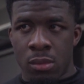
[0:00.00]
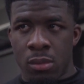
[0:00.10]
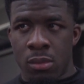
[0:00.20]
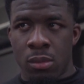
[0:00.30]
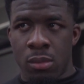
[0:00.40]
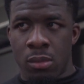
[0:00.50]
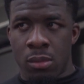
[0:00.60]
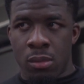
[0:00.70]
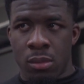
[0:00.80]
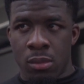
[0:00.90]
there,
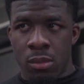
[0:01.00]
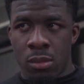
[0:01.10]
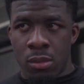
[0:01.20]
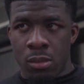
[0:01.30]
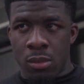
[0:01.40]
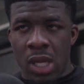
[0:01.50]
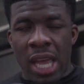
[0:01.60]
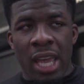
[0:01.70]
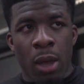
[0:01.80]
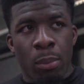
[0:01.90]
if it was ordered?
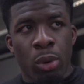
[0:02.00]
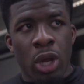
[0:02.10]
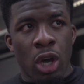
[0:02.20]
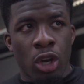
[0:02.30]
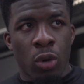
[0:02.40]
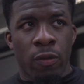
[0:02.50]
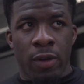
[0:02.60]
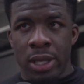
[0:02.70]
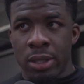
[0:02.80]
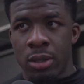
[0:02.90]
I ain't getting pulled out on no
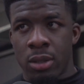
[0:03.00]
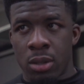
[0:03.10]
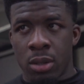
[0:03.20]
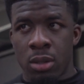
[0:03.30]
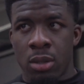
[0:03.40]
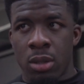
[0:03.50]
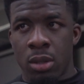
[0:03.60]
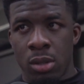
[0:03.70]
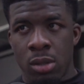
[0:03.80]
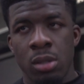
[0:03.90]
fights.
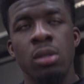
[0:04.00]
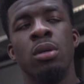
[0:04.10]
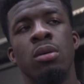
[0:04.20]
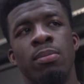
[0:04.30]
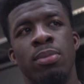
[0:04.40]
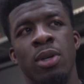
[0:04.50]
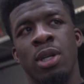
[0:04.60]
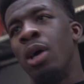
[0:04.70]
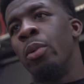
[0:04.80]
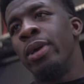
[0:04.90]
Put it
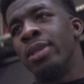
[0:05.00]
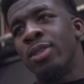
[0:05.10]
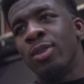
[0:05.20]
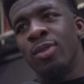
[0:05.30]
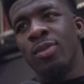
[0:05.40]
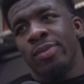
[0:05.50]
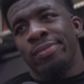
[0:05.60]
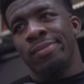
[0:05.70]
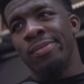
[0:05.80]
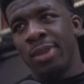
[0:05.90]
that way, so...
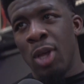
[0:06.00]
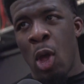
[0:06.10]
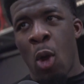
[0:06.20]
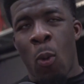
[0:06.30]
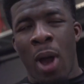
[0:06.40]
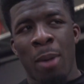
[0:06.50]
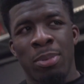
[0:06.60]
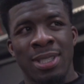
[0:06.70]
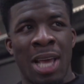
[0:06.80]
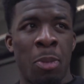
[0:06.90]
What
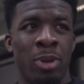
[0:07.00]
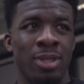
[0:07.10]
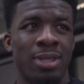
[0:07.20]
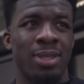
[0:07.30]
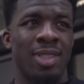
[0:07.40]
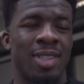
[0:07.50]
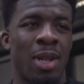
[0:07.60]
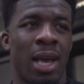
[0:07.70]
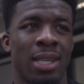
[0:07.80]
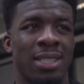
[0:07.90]
happens, happens.
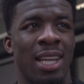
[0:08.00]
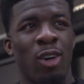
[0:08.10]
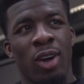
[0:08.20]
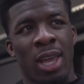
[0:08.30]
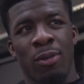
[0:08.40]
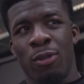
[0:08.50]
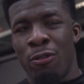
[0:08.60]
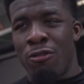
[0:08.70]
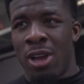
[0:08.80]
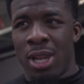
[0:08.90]
Like I said, I got to get through
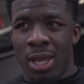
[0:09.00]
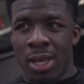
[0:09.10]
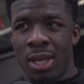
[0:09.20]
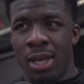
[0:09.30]
Friday.